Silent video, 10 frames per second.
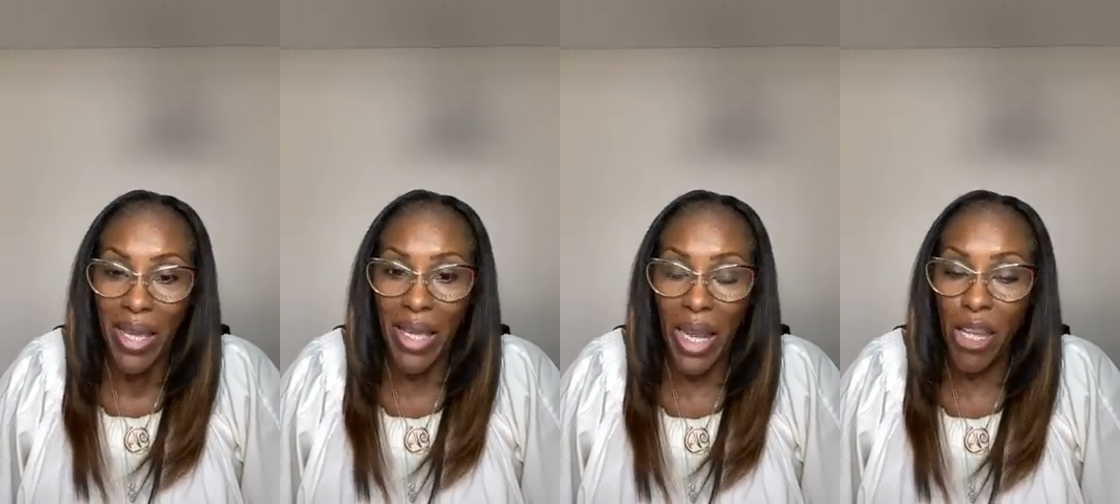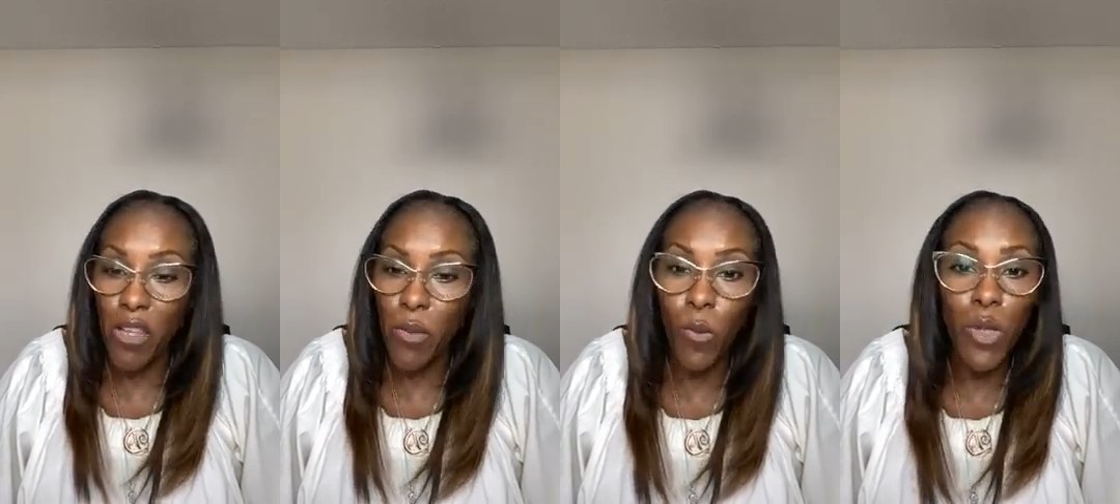And I
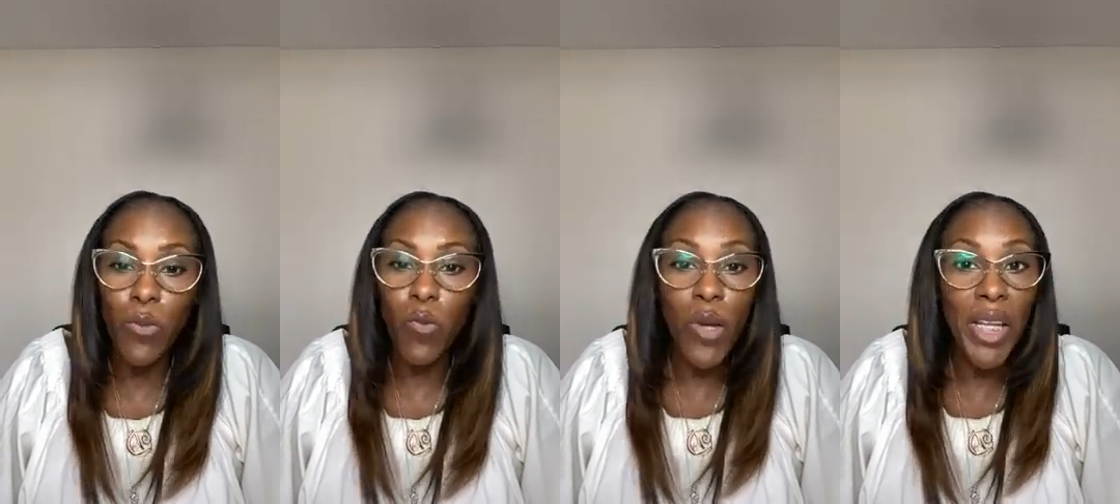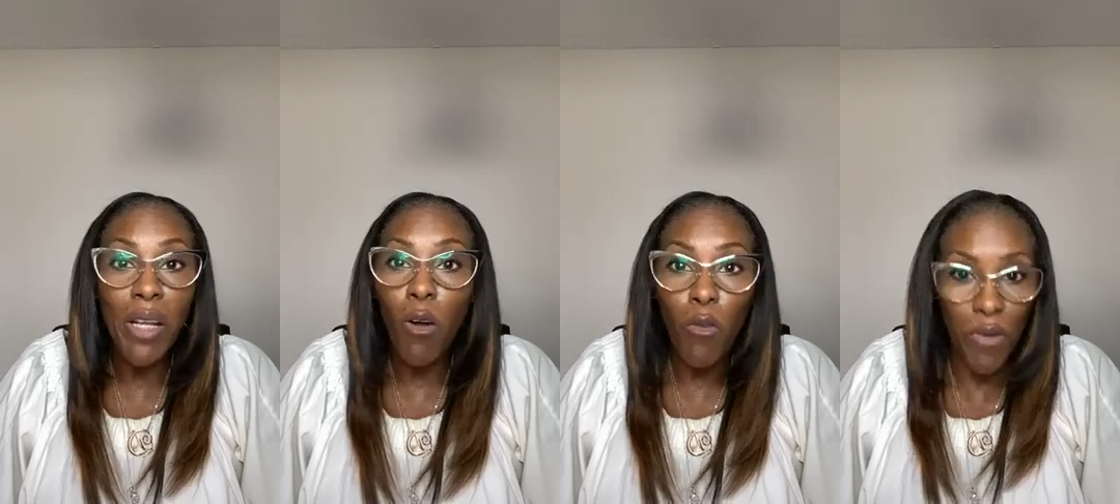hear the word
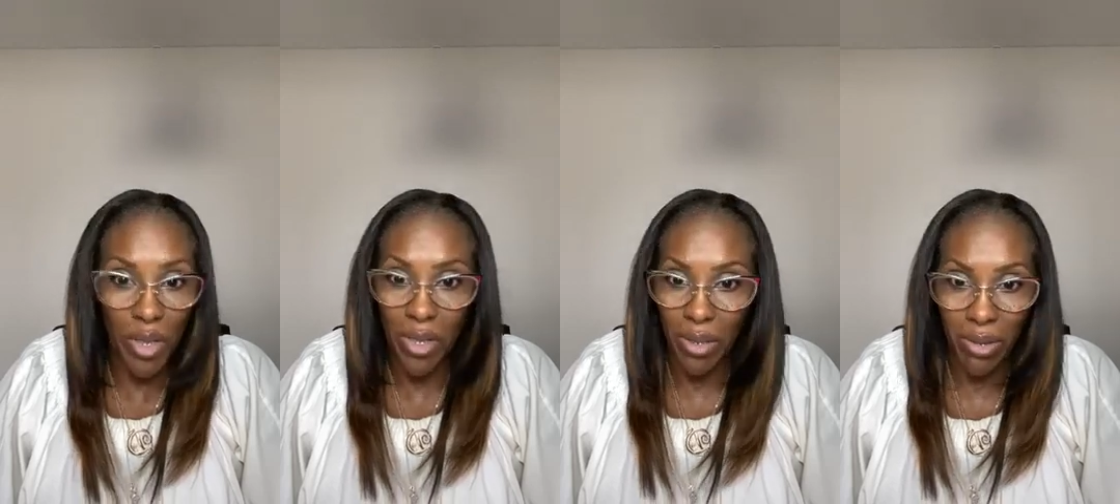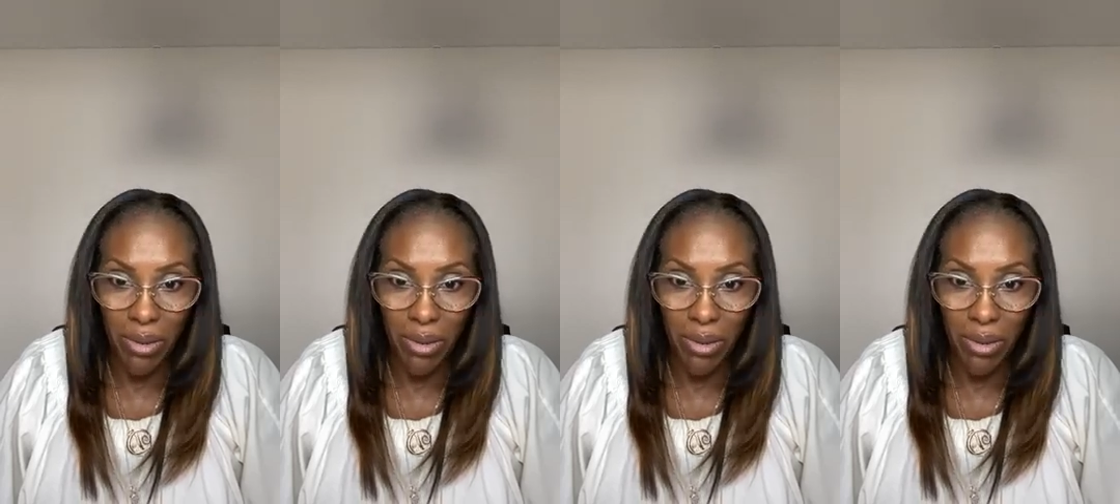running over.